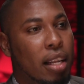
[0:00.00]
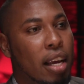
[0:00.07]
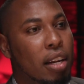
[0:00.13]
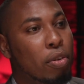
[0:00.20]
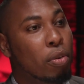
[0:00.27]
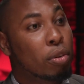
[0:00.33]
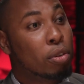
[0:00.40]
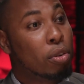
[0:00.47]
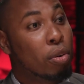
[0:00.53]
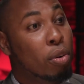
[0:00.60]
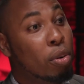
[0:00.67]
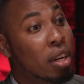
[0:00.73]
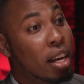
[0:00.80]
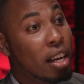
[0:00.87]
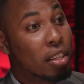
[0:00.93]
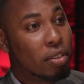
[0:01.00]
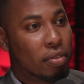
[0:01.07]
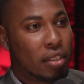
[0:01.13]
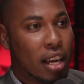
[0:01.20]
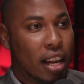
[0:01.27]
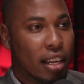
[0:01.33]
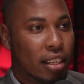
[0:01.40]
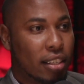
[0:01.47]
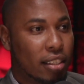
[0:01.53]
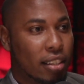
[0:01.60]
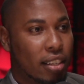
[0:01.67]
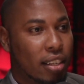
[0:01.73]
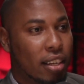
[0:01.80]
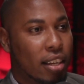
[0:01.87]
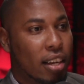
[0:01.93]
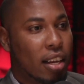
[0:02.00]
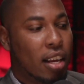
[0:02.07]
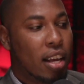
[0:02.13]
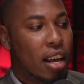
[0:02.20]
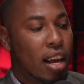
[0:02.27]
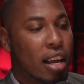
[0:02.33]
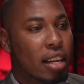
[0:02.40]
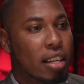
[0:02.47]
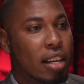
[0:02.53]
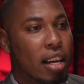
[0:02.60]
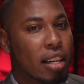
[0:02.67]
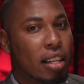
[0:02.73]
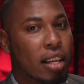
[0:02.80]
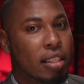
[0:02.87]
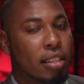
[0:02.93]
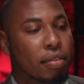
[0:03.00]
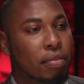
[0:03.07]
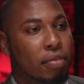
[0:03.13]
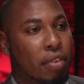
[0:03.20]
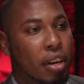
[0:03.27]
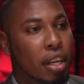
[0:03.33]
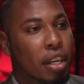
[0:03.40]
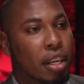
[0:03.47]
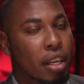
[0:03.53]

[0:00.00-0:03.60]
and also all kinds of talent, and and that's a very